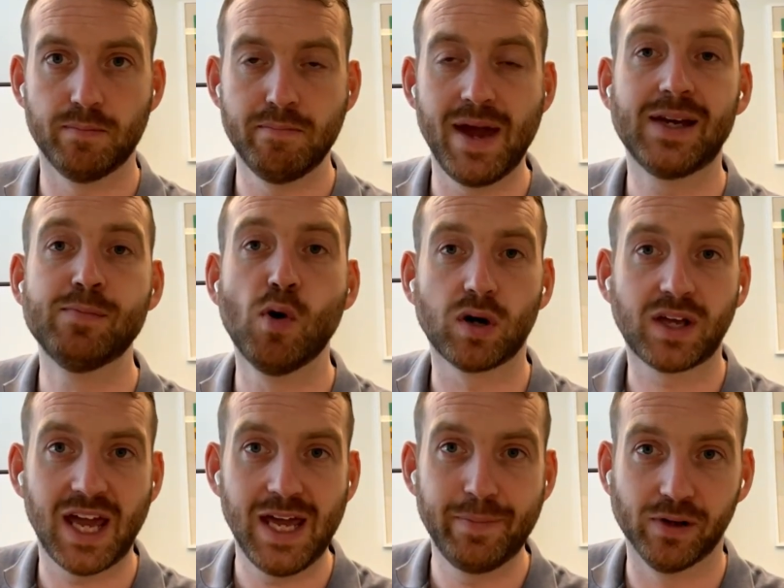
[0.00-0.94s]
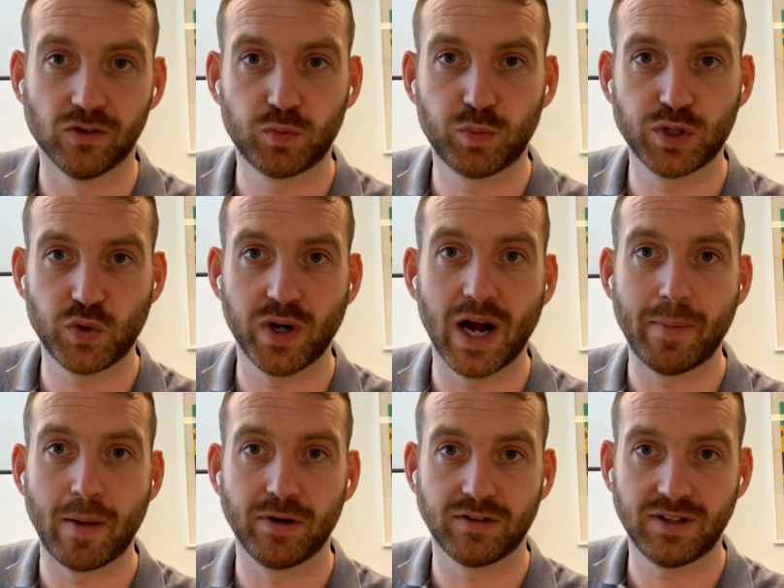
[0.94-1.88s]
make more cables between our
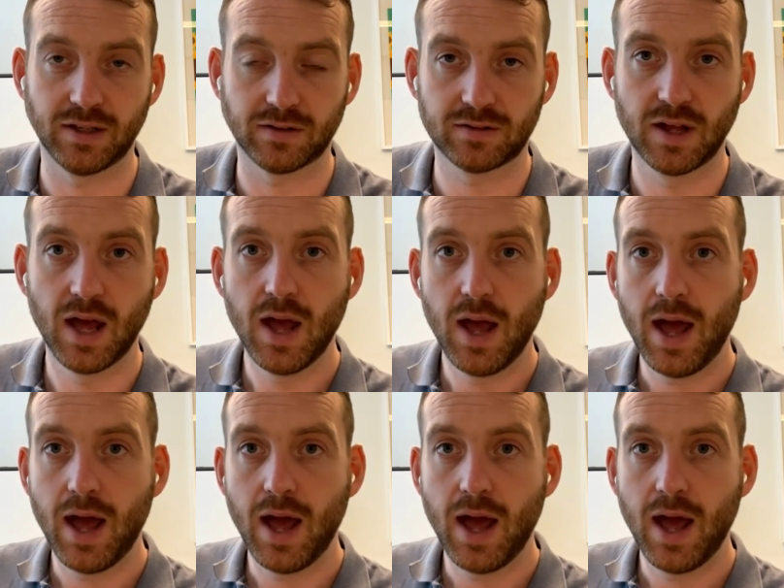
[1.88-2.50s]
member states.